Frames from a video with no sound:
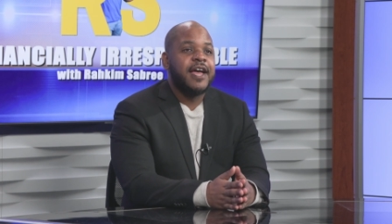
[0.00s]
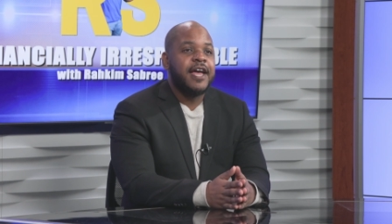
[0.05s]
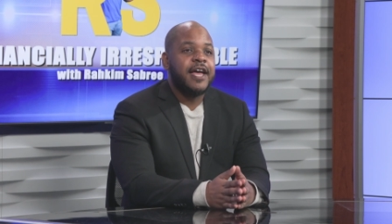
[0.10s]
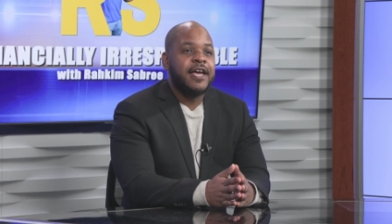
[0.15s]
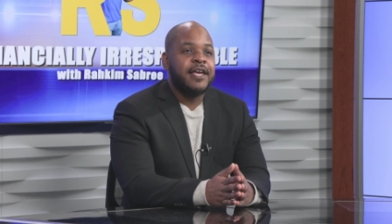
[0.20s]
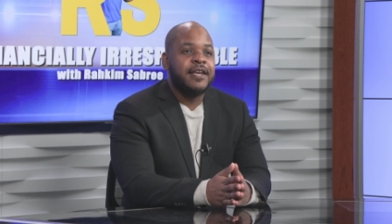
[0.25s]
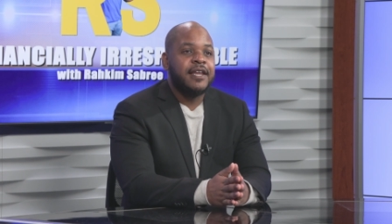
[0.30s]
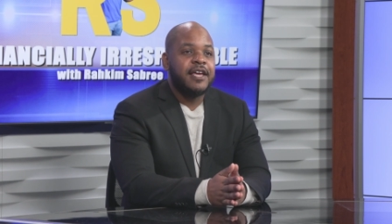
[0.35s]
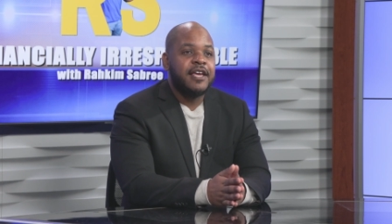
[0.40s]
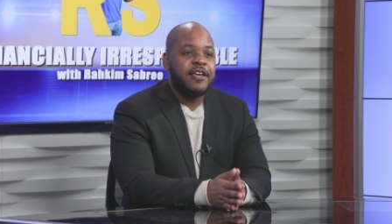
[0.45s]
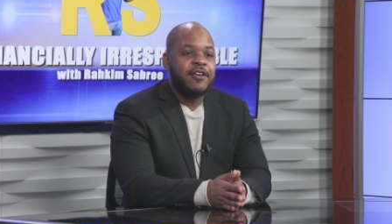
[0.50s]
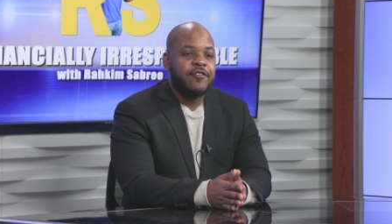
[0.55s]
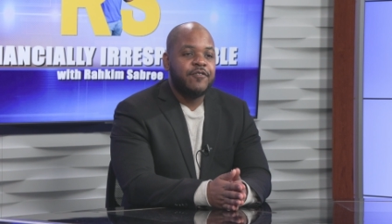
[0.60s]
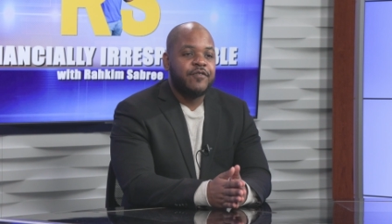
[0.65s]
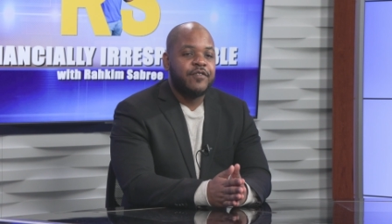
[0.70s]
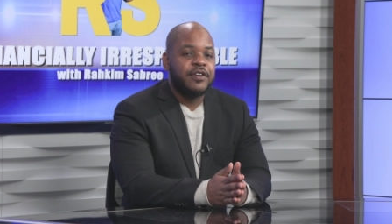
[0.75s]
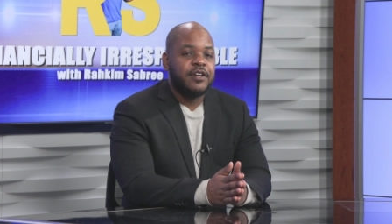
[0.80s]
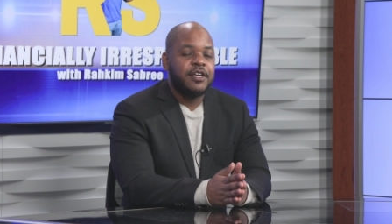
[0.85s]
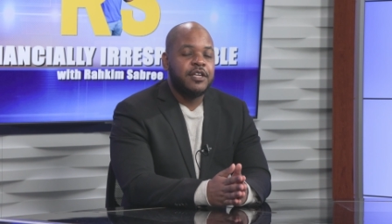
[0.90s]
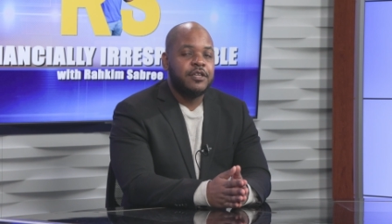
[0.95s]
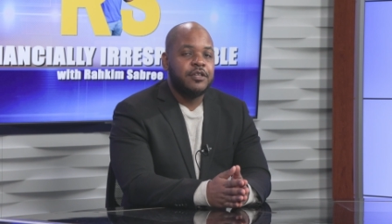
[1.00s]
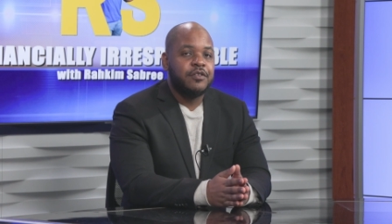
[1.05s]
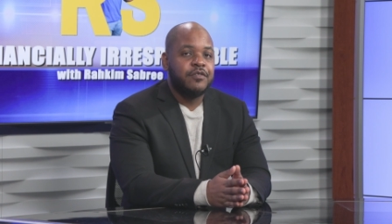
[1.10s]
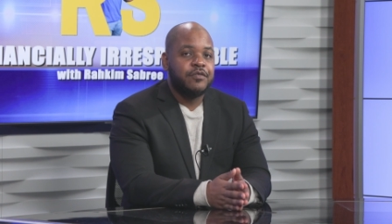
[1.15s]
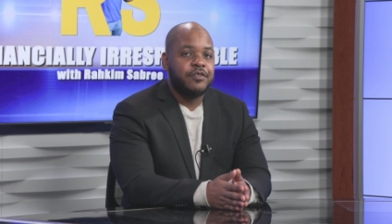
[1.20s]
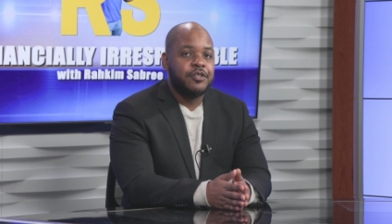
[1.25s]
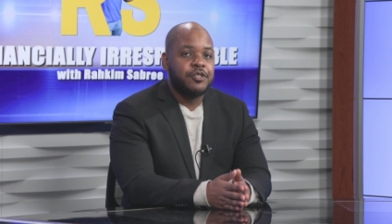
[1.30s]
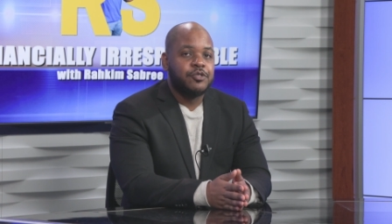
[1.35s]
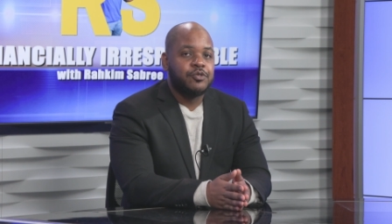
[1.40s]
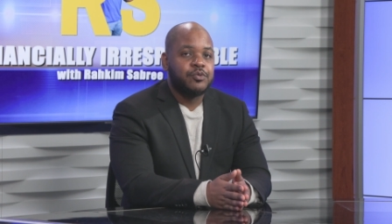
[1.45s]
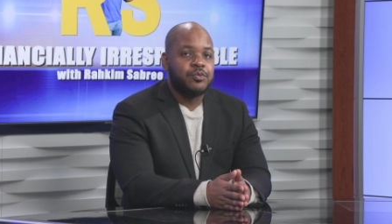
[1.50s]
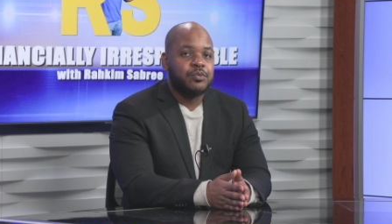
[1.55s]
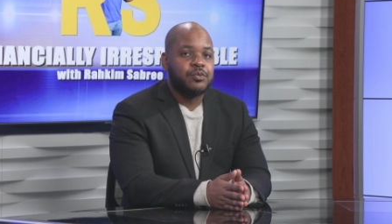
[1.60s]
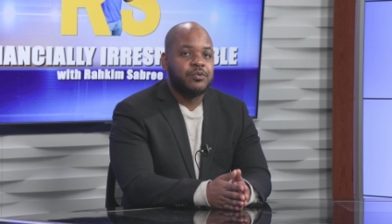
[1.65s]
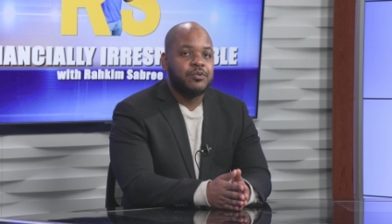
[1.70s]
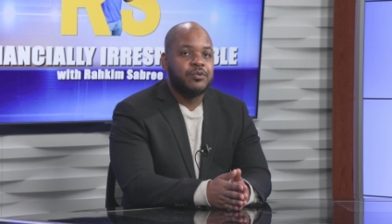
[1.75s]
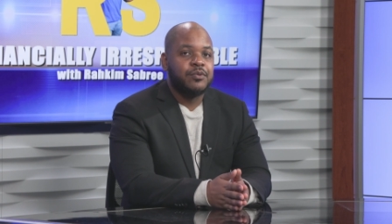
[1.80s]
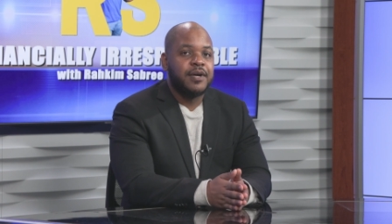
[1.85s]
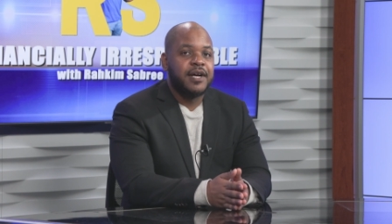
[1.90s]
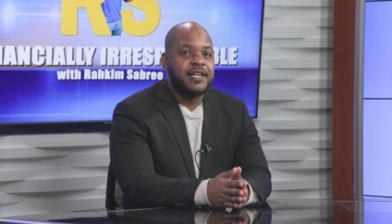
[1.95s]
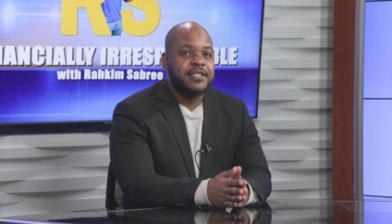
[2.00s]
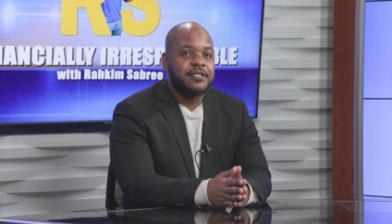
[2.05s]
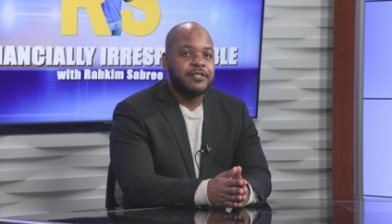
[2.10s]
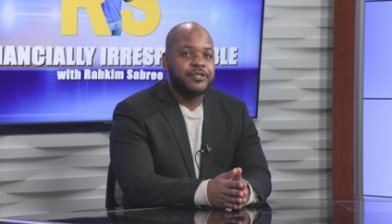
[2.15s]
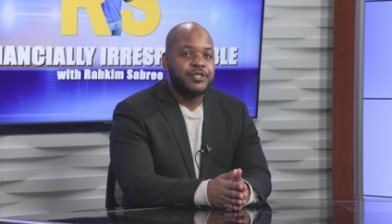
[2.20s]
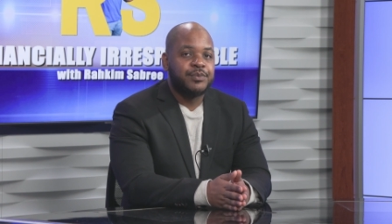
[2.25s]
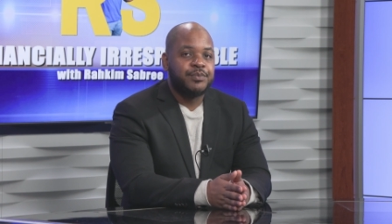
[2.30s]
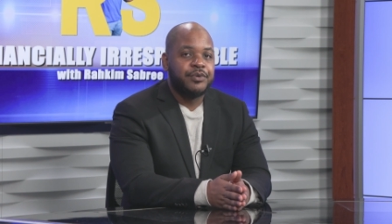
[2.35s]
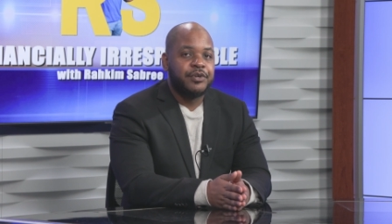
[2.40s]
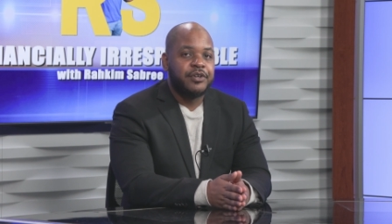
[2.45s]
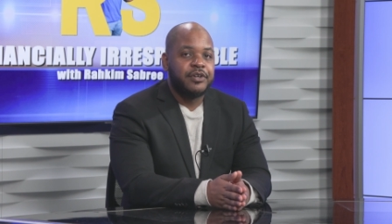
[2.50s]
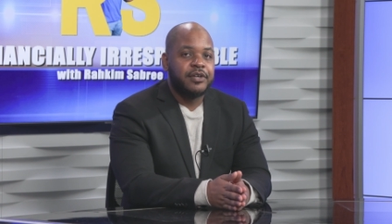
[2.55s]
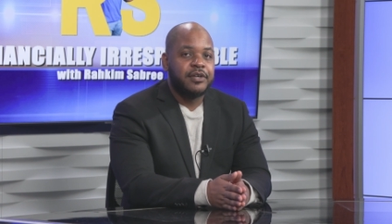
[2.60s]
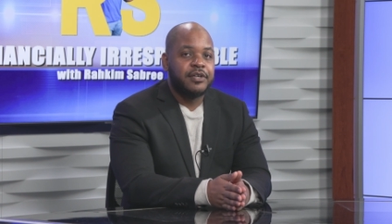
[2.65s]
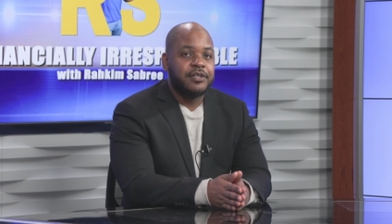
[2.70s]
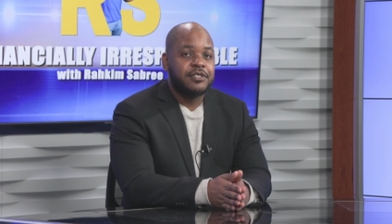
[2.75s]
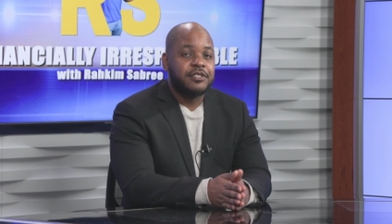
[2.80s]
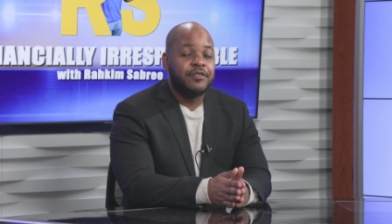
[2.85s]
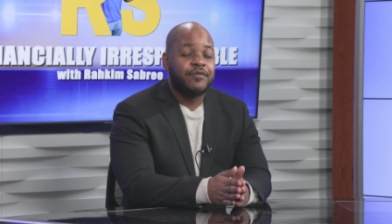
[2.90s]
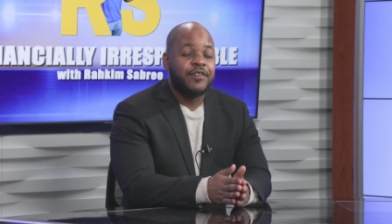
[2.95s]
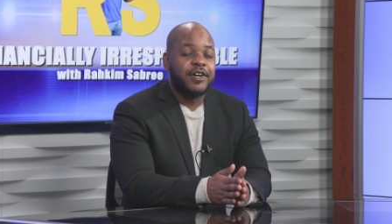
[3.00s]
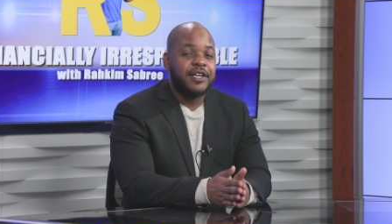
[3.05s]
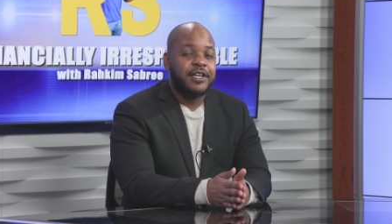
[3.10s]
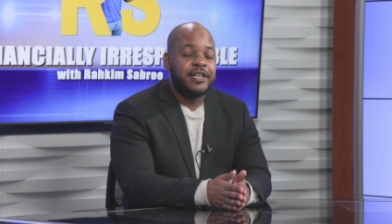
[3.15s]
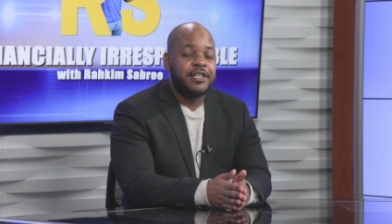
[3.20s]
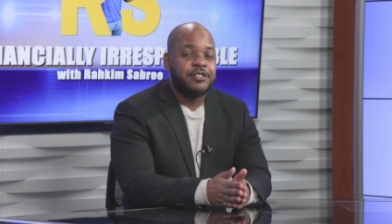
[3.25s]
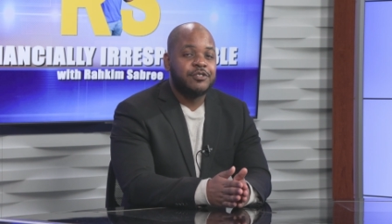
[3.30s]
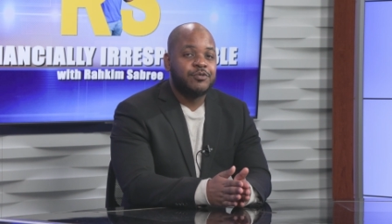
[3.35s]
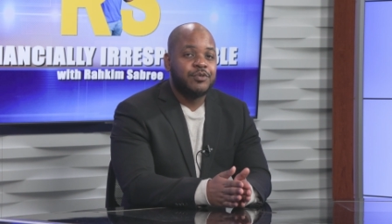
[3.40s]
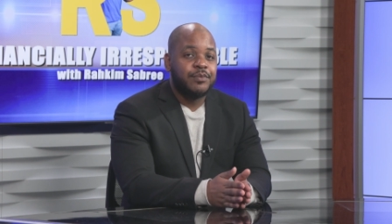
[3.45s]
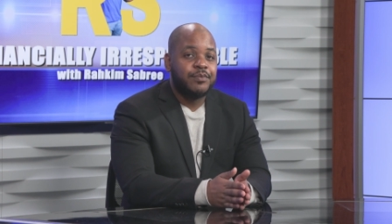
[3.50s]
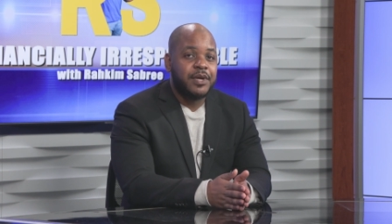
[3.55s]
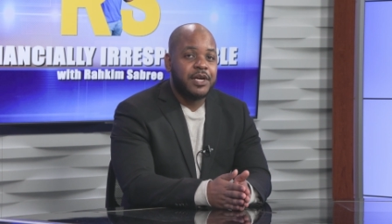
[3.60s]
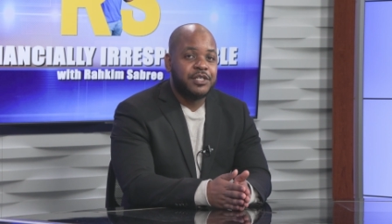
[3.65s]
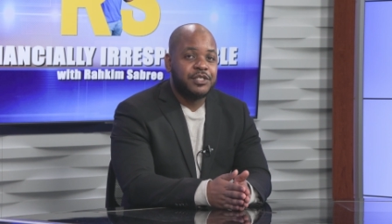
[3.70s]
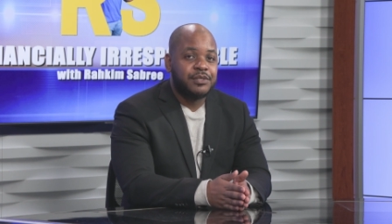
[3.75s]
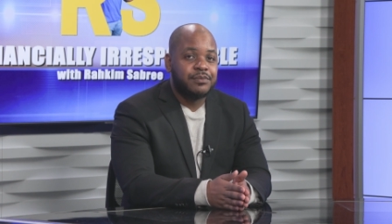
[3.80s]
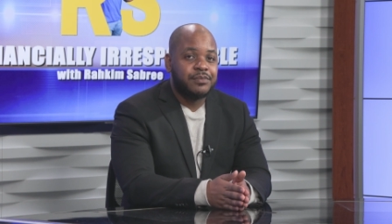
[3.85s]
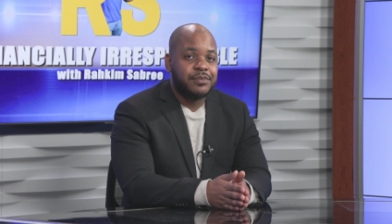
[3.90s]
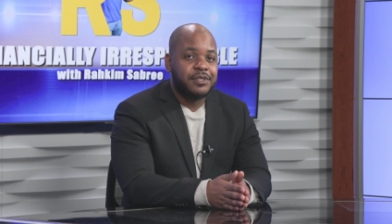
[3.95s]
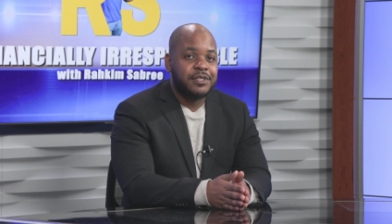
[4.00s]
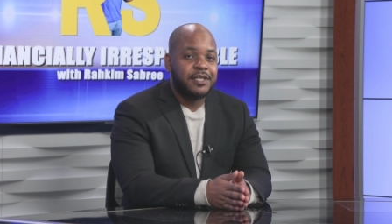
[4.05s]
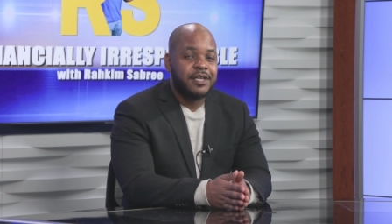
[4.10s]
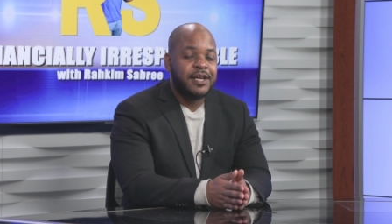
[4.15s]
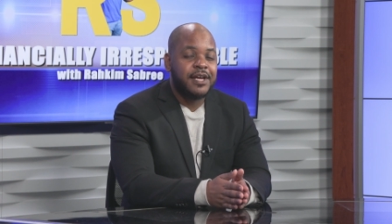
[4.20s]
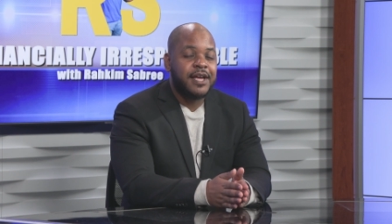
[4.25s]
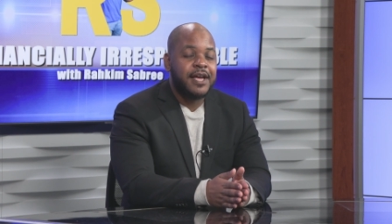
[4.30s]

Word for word: And if an individual has experienced financial enmeshment